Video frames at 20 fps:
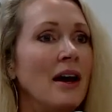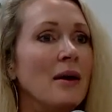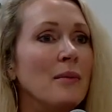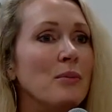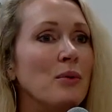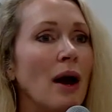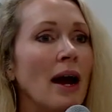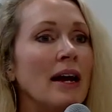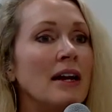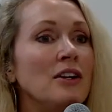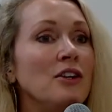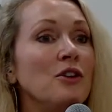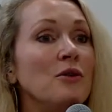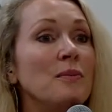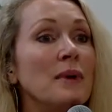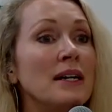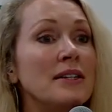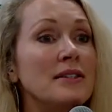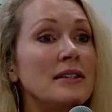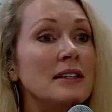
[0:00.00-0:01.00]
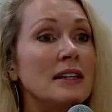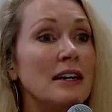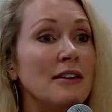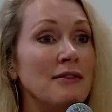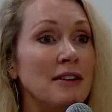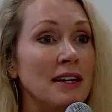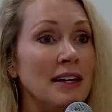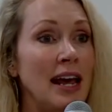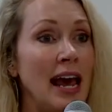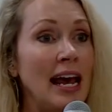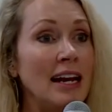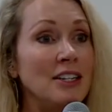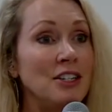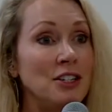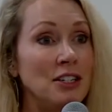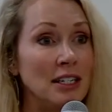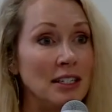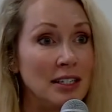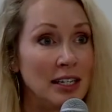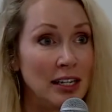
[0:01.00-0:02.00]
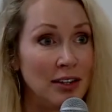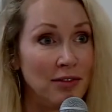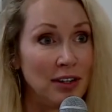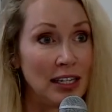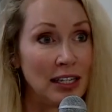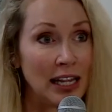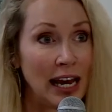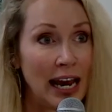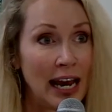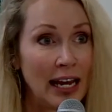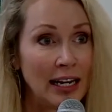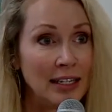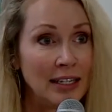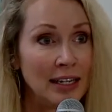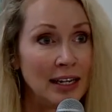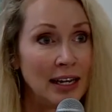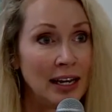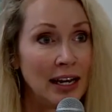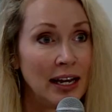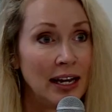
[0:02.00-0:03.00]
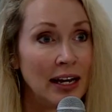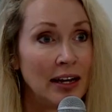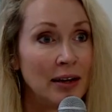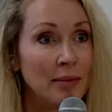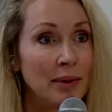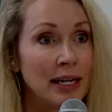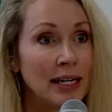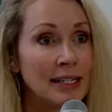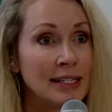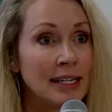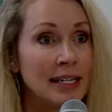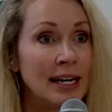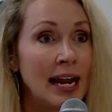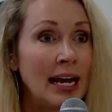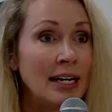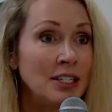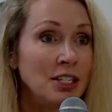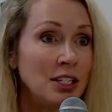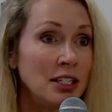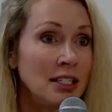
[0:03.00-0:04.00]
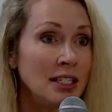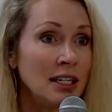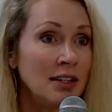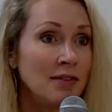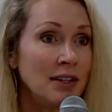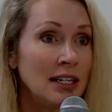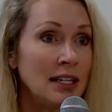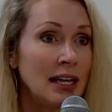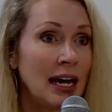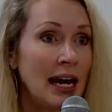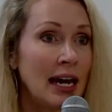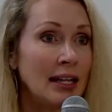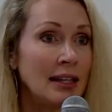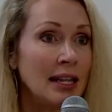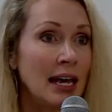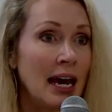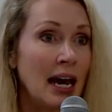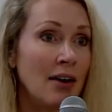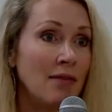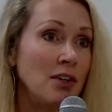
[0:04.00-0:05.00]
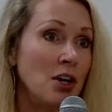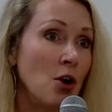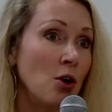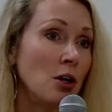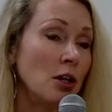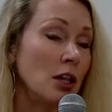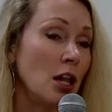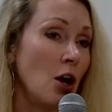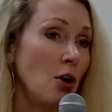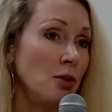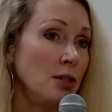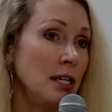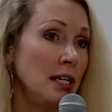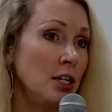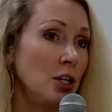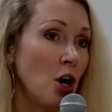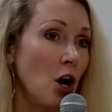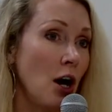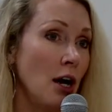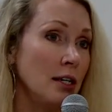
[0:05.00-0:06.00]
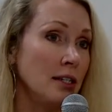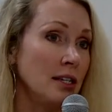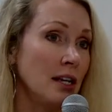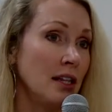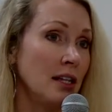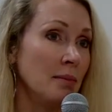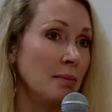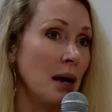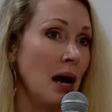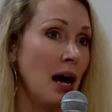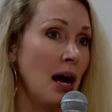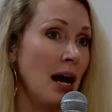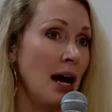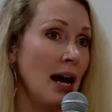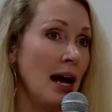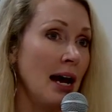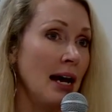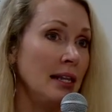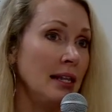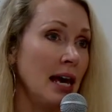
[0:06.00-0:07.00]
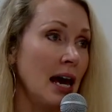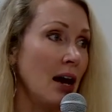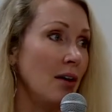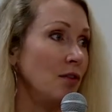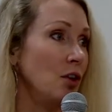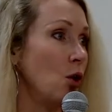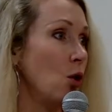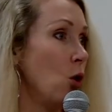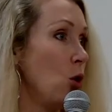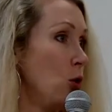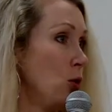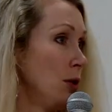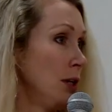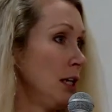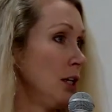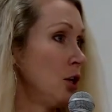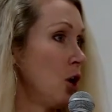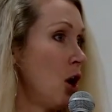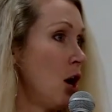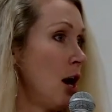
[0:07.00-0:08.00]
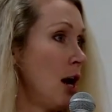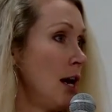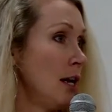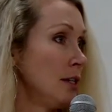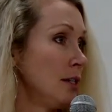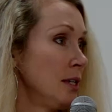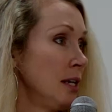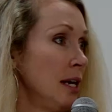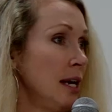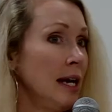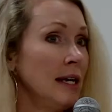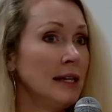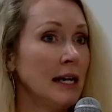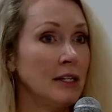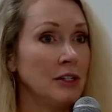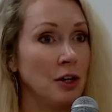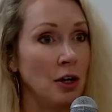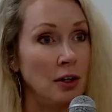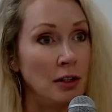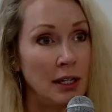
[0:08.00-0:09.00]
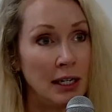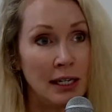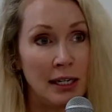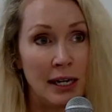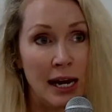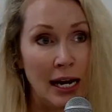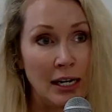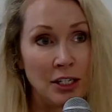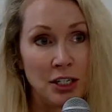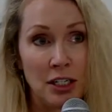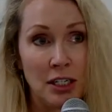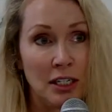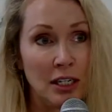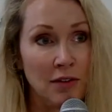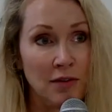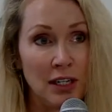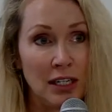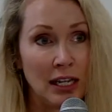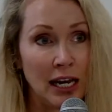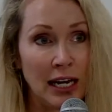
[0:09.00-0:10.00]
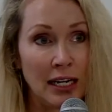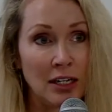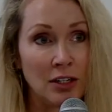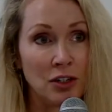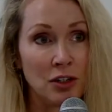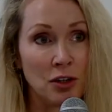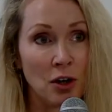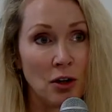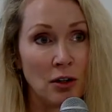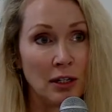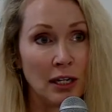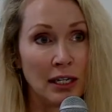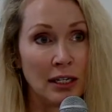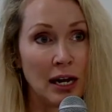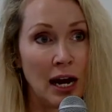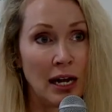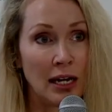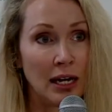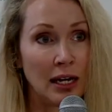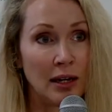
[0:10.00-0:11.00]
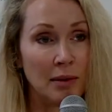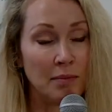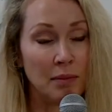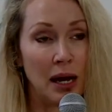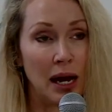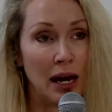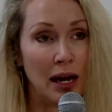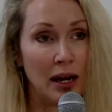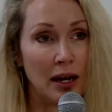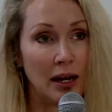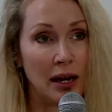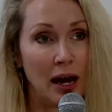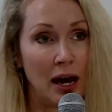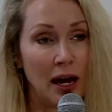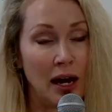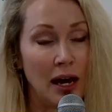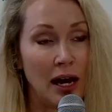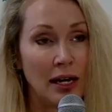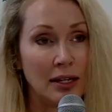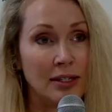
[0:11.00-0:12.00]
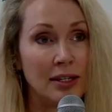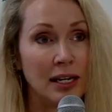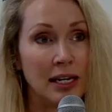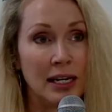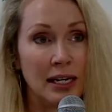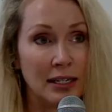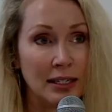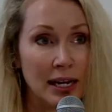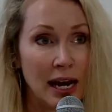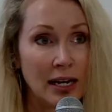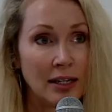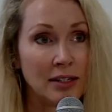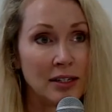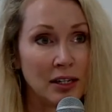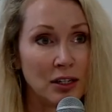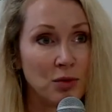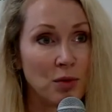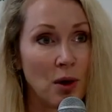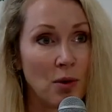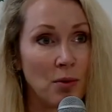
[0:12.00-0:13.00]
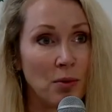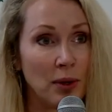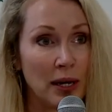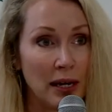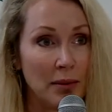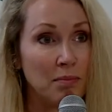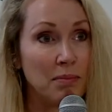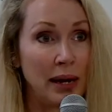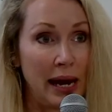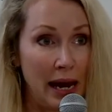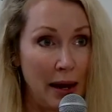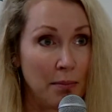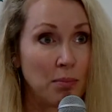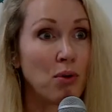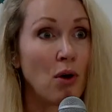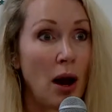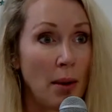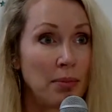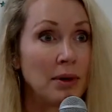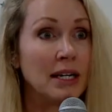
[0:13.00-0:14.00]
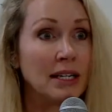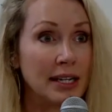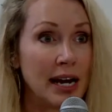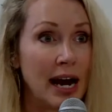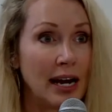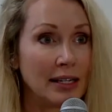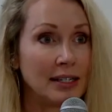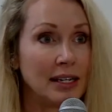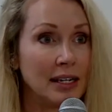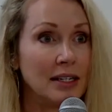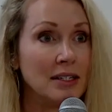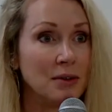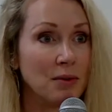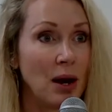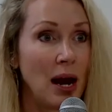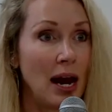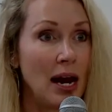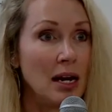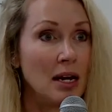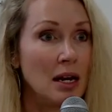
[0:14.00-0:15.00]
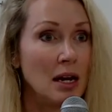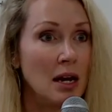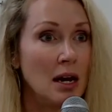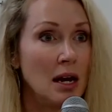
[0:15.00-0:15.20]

Brian, you must live in HGTV land, because in HGTV land, they have no closing costs on the buy. They have no holding costs. HGTV land is certainly not a city in Texas where we pay property taxes, right?